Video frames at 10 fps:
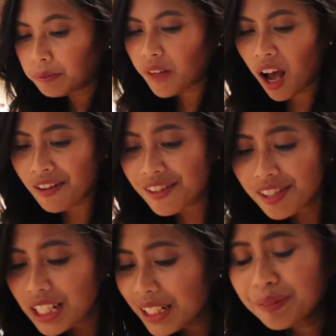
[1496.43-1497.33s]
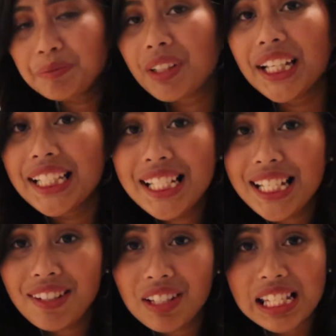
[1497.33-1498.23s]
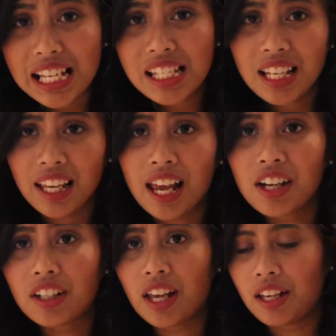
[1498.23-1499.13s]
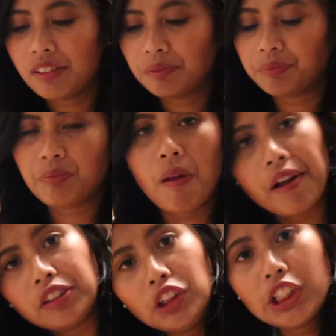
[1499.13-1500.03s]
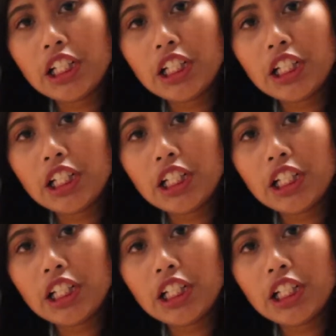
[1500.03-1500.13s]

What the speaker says: Honestly, it doesn't even taste like carrot cake. You